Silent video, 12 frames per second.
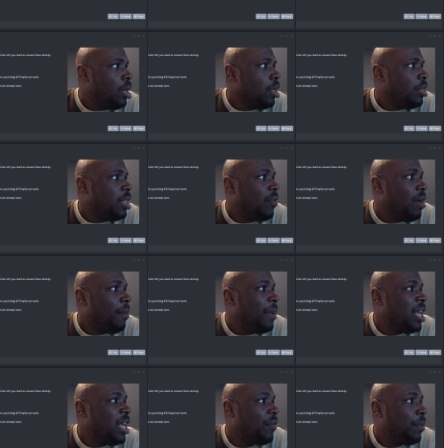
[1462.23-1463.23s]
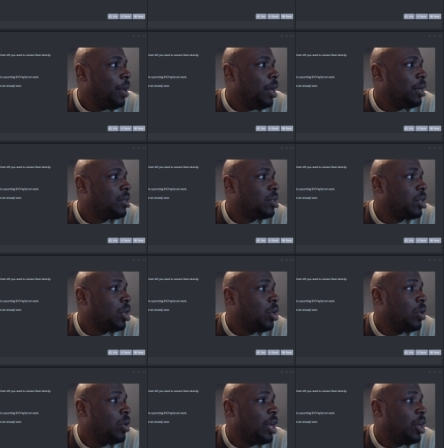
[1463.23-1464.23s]
There are many other perks
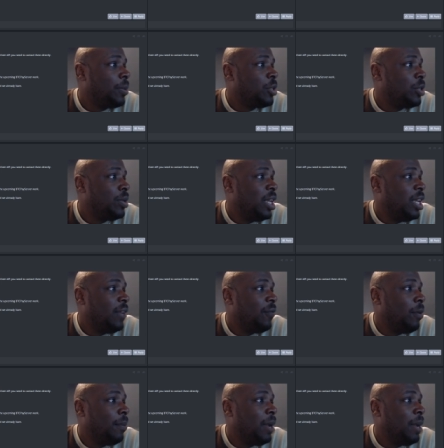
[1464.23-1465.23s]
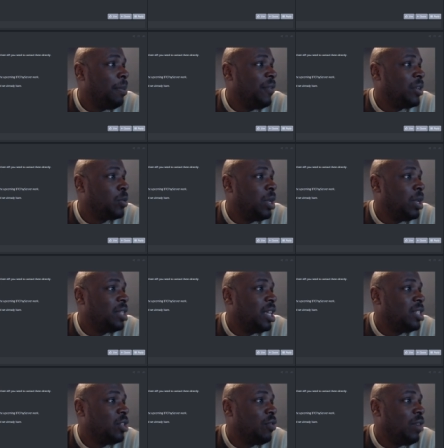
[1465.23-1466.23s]
too, like the opportunity for MyPivX Wallet to
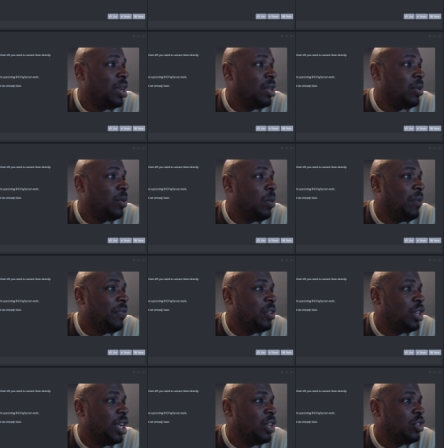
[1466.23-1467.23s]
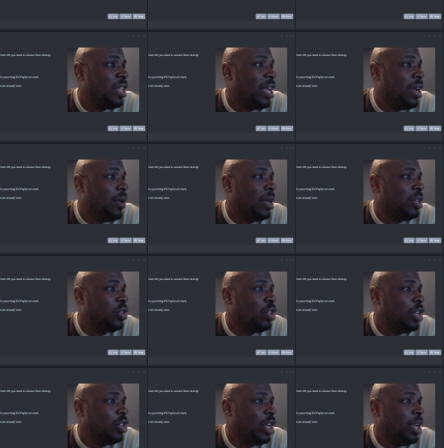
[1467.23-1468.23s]
integrate with the ChangeNOW
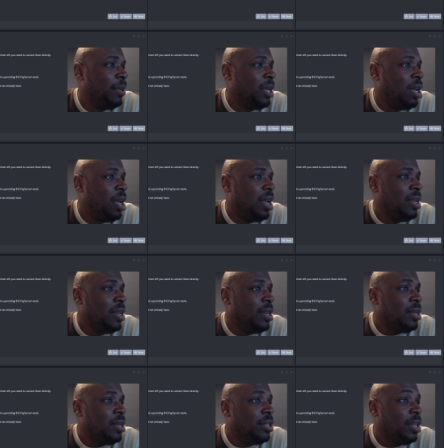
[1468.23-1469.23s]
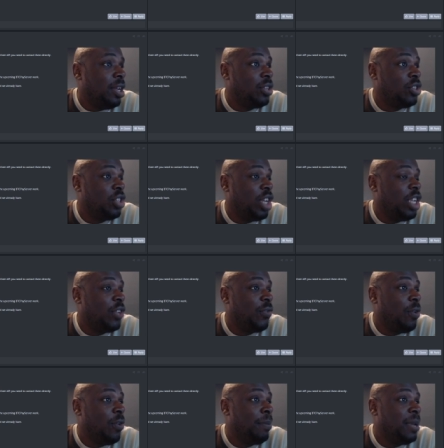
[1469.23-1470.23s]
Exchange A P I. You exchange
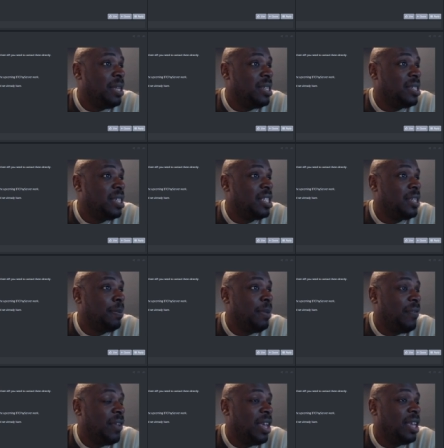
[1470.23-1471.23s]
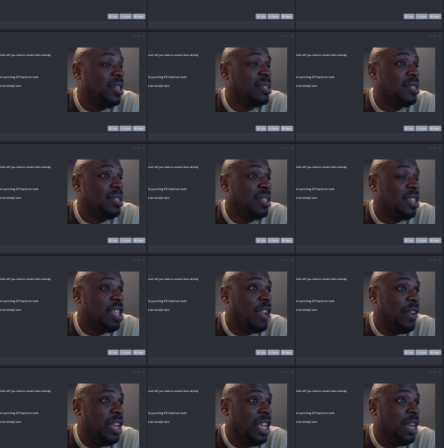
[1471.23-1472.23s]
from B T C to PIVX
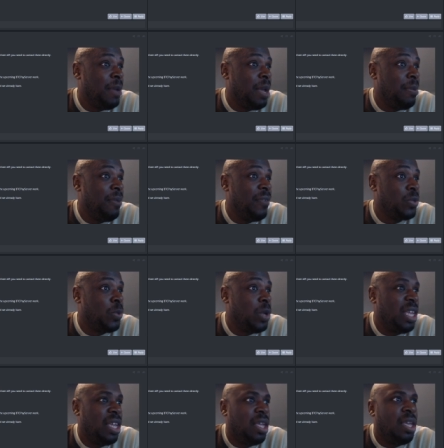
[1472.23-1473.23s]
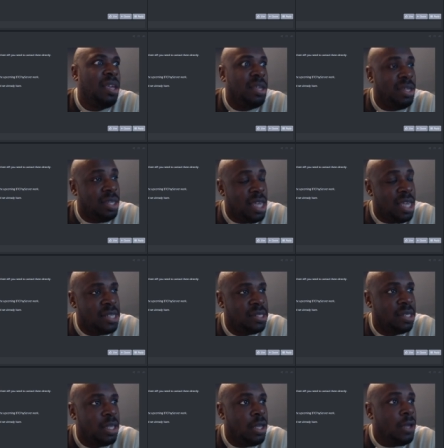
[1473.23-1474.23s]
directly in the MyPivX Wallet,
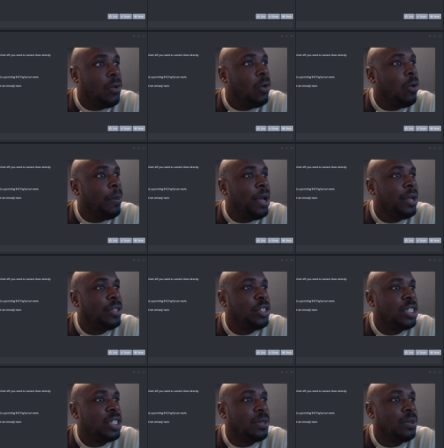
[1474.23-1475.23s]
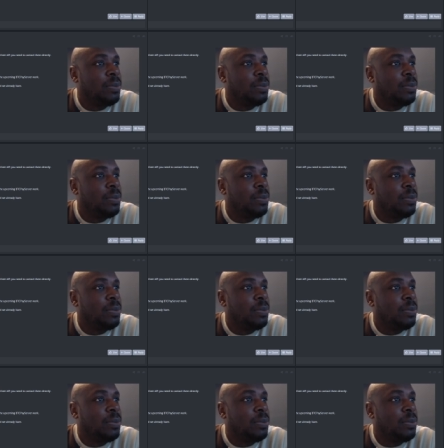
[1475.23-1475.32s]
yes, or purchase